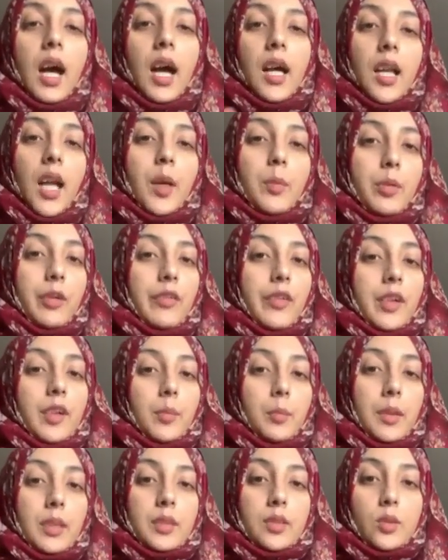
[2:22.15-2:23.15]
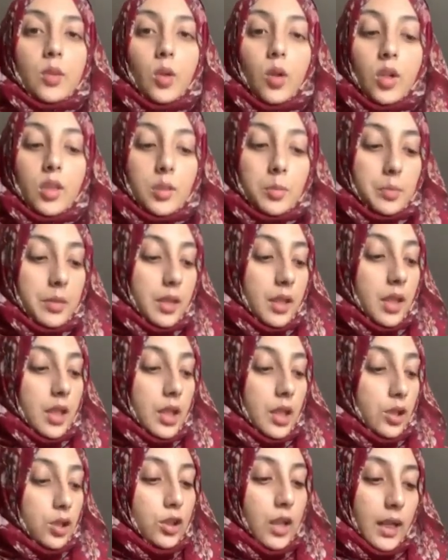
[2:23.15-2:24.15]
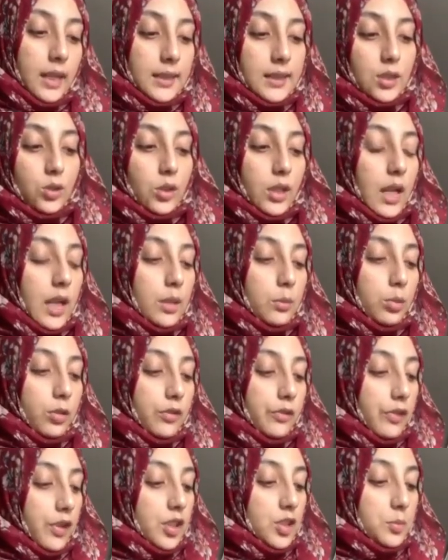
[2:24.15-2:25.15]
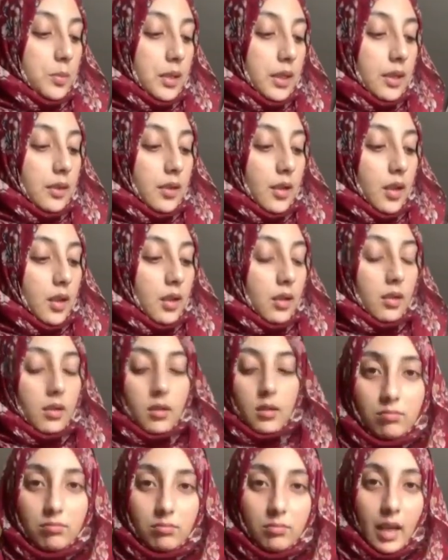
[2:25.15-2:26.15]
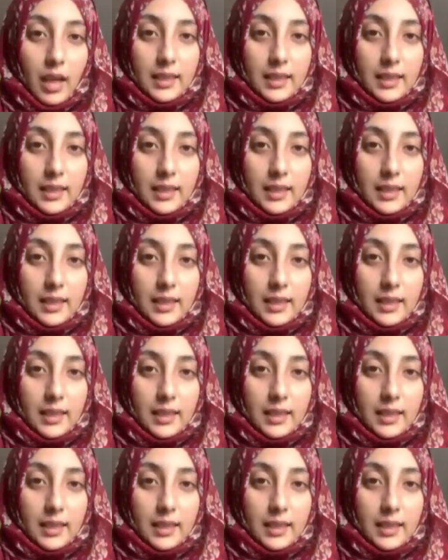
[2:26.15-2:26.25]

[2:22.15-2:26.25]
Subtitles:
And I prefer the mint sauce, but like I said, you can put fresh mint in there.